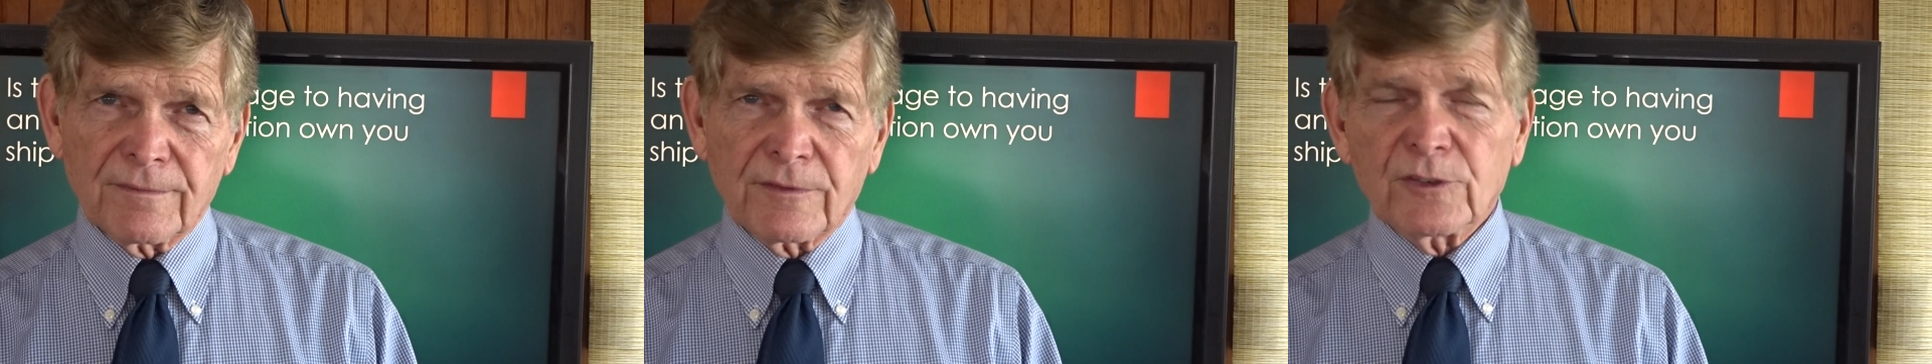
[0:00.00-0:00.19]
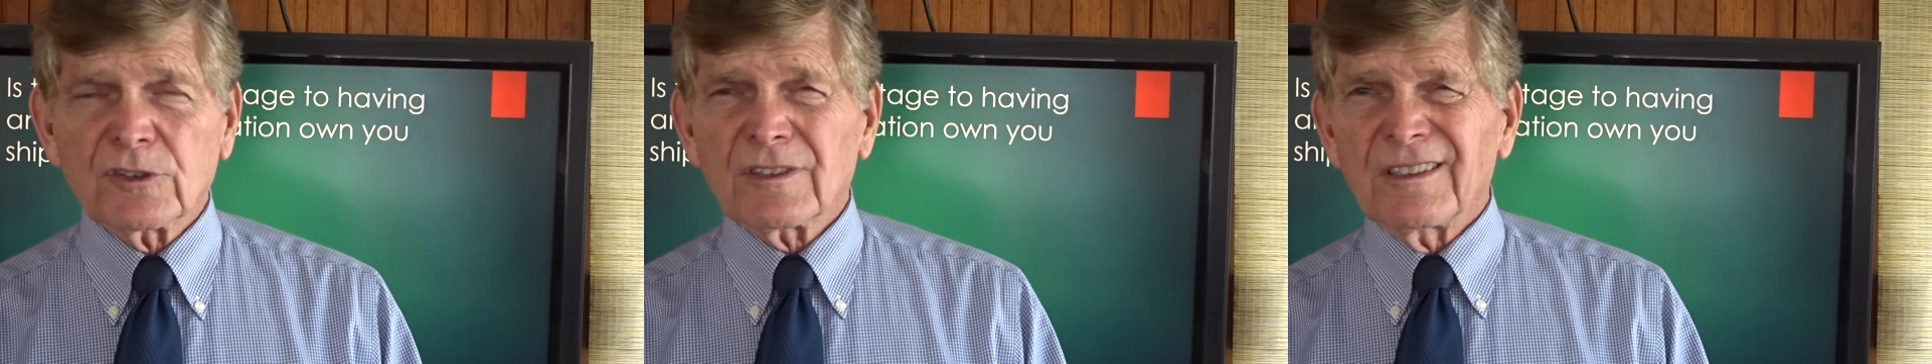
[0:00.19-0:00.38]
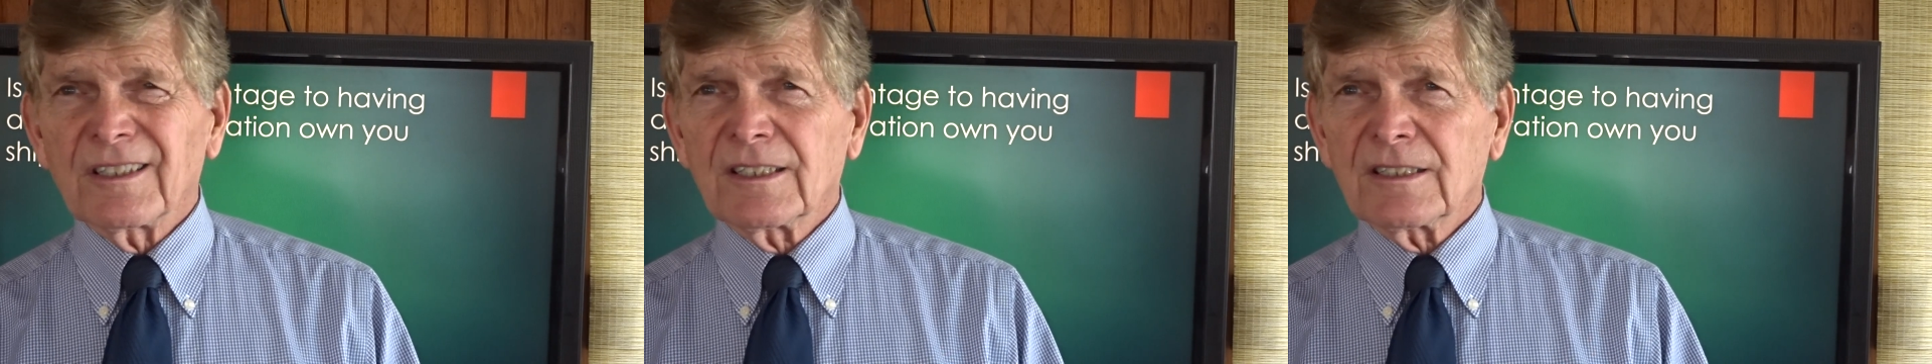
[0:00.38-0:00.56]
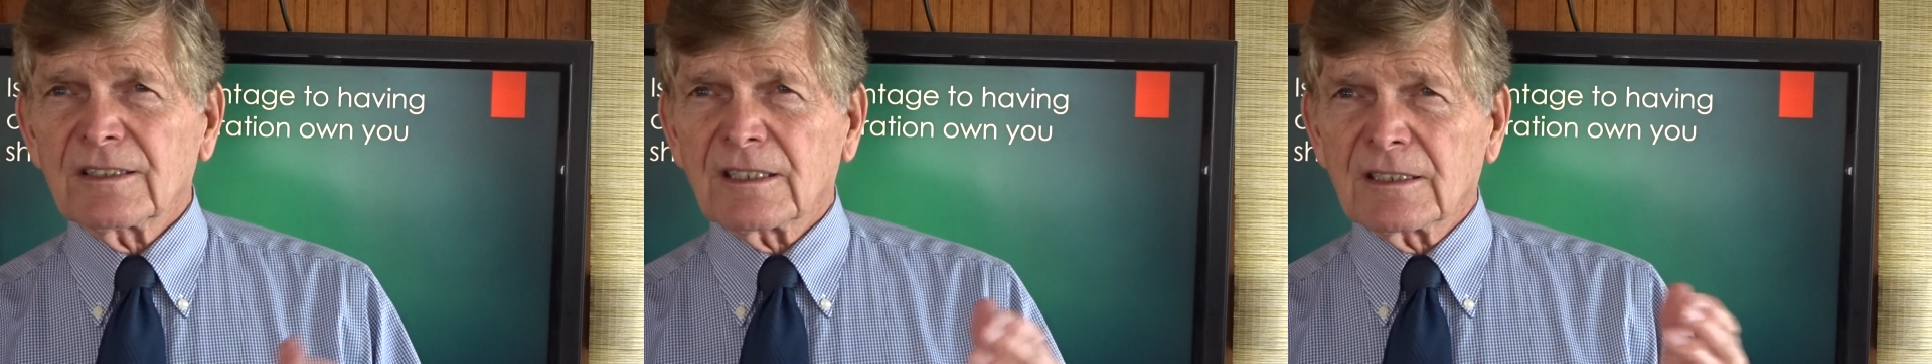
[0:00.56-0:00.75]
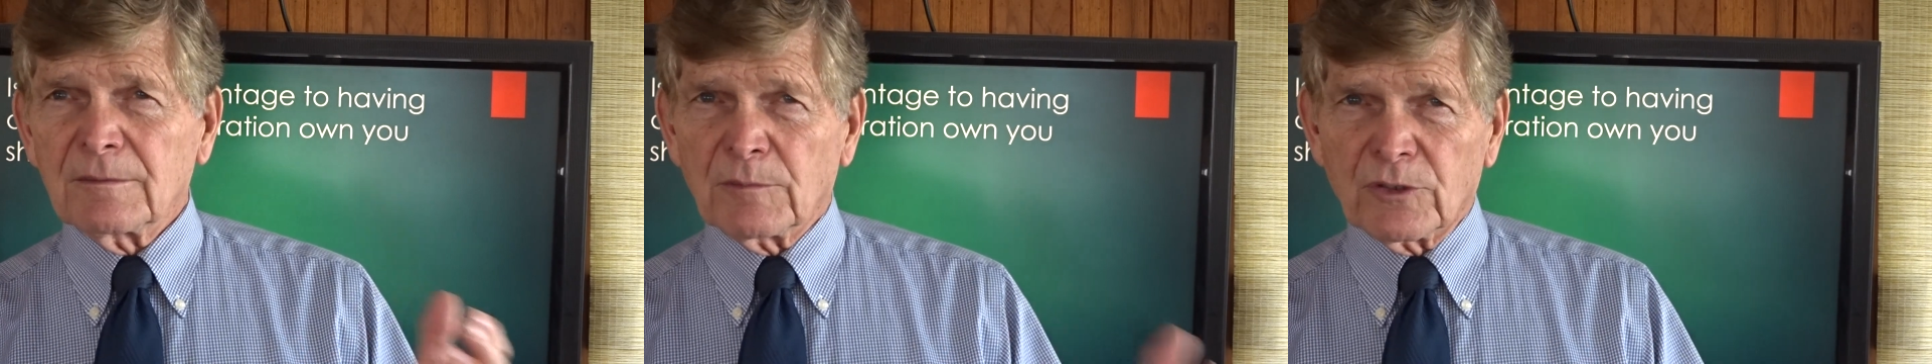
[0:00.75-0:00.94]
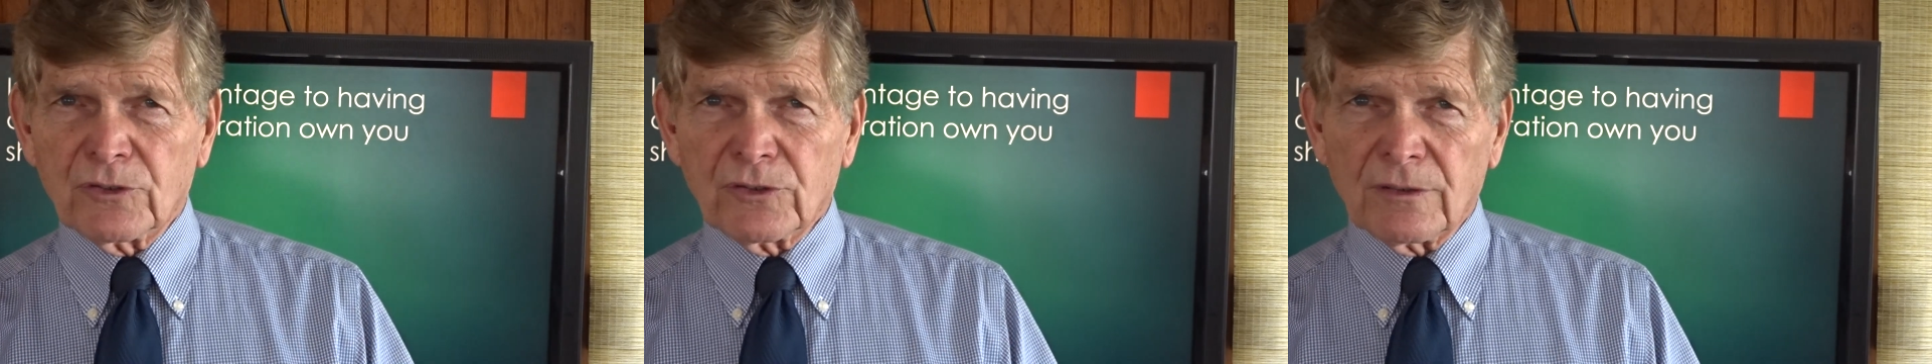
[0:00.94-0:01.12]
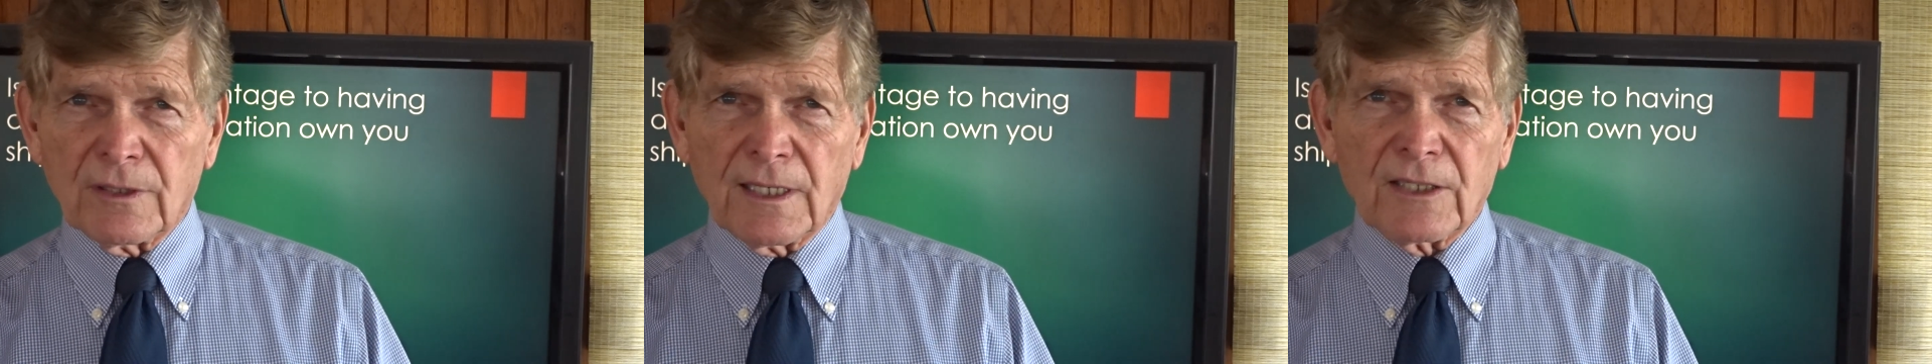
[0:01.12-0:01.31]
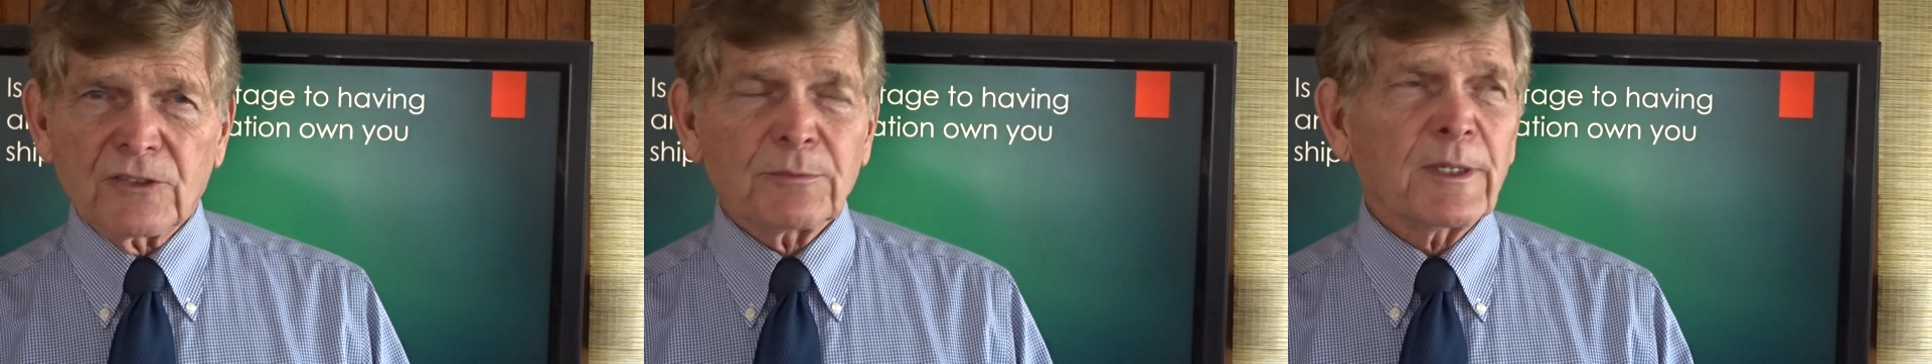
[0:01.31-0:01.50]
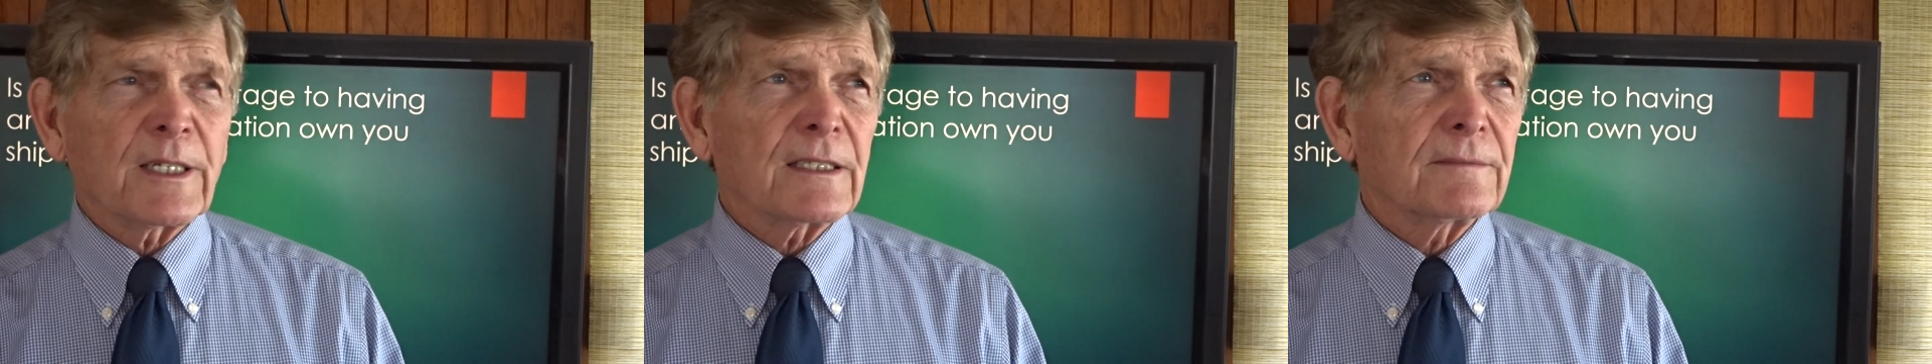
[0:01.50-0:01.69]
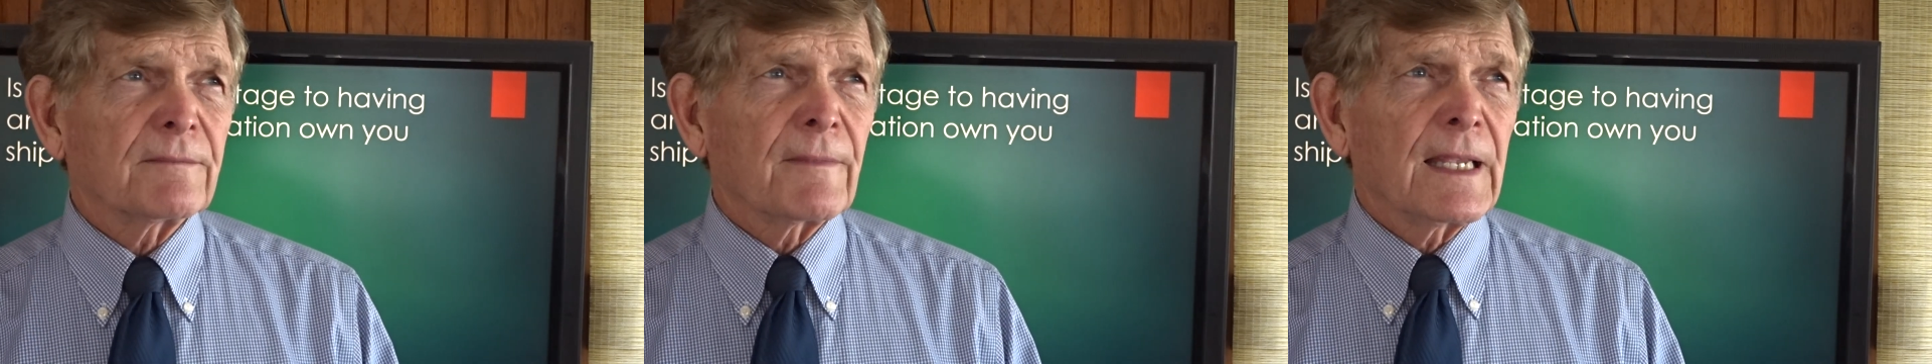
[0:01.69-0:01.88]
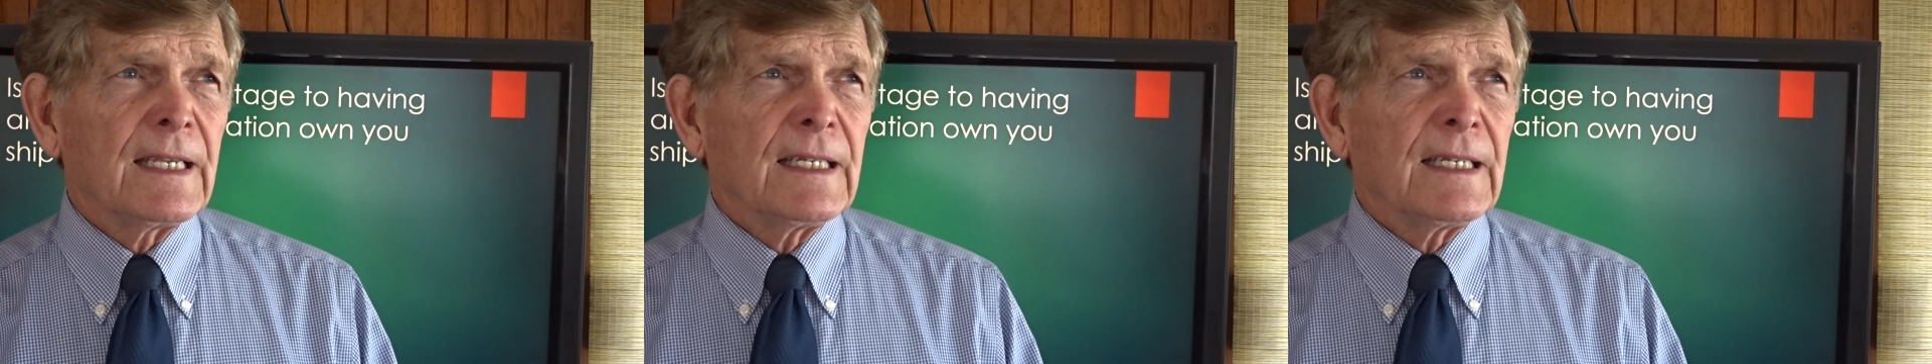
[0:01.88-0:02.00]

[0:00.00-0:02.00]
First, look at the commercial aspect.